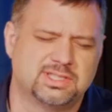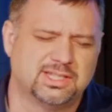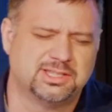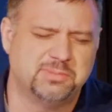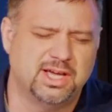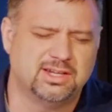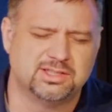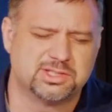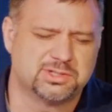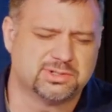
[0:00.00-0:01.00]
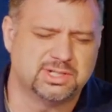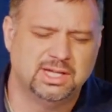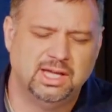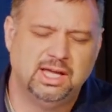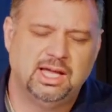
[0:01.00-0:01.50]
like the man in the story,
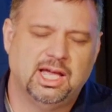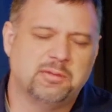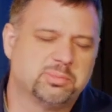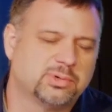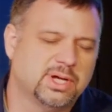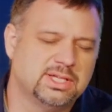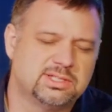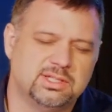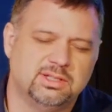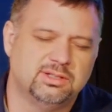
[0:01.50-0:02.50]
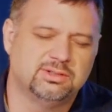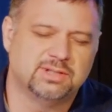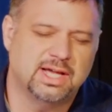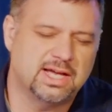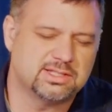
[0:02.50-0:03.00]
and pray to you
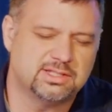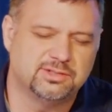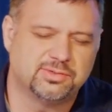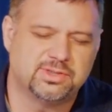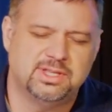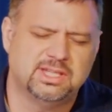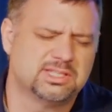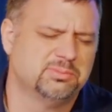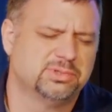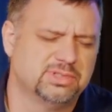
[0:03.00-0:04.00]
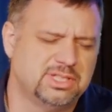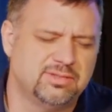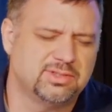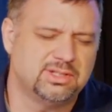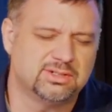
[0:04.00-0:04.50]
and ask you for things and
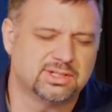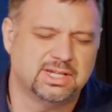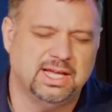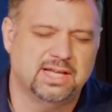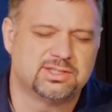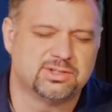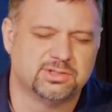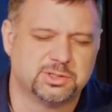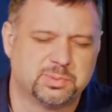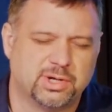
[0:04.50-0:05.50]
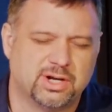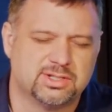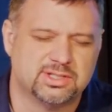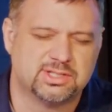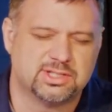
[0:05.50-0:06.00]
believe that you're going to answer those
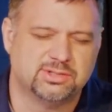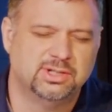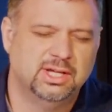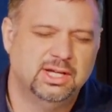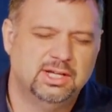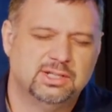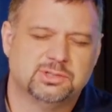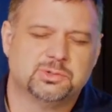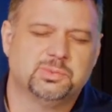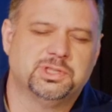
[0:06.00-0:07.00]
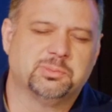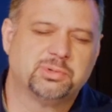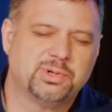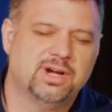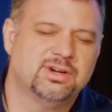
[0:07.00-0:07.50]
prayers. And so, Lord, would the
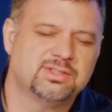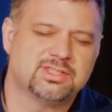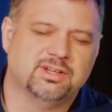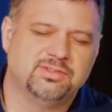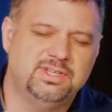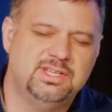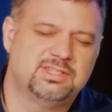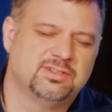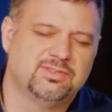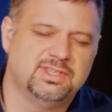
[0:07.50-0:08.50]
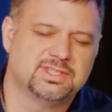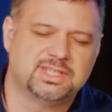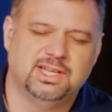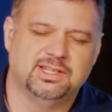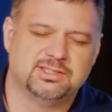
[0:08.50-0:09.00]
prayers of each of these
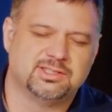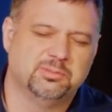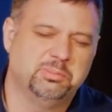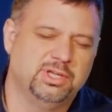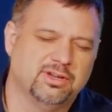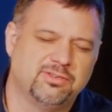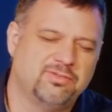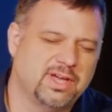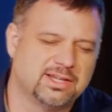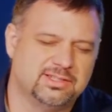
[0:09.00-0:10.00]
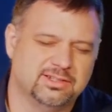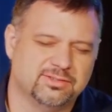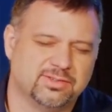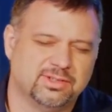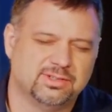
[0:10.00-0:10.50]
kids be
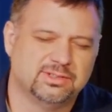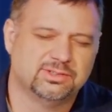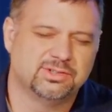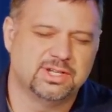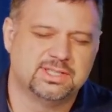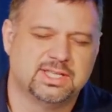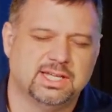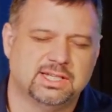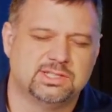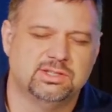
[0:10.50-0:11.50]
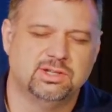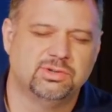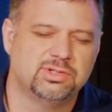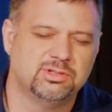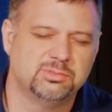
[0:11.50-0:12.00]
effective, Lord, as they get to
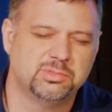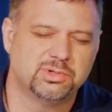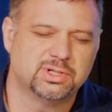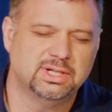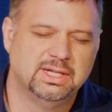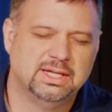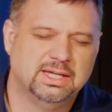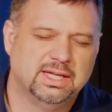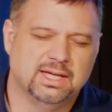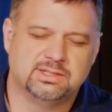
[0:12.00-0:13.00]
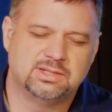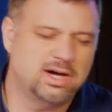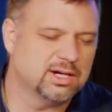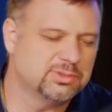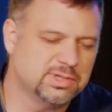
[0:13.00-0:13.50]
know you more and
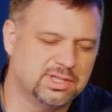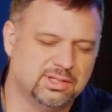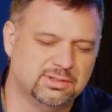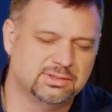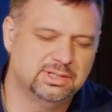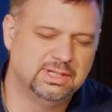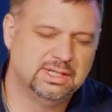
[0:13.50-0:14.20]
talk with you